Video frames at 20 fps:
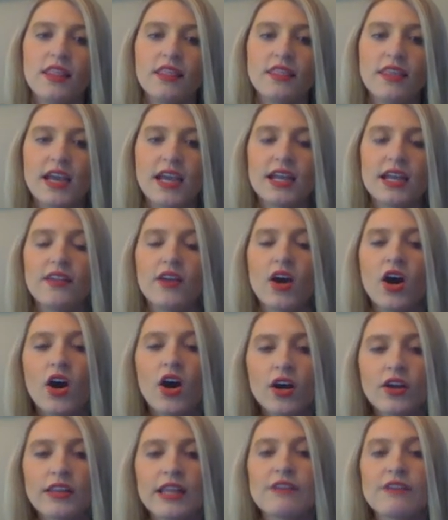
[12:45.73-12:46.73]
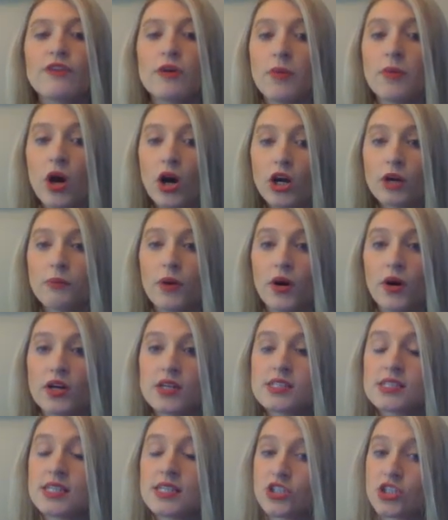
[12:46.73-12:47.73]
than from hard
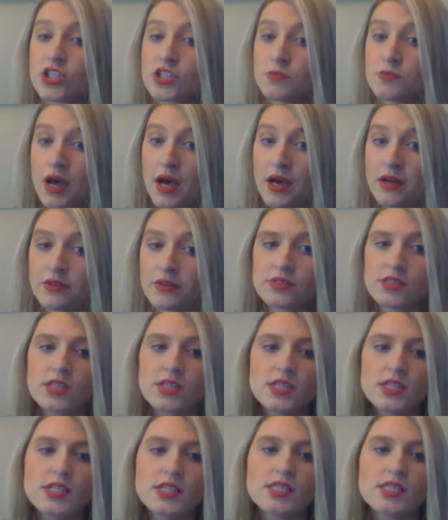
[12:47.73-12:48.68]
parts such as bones.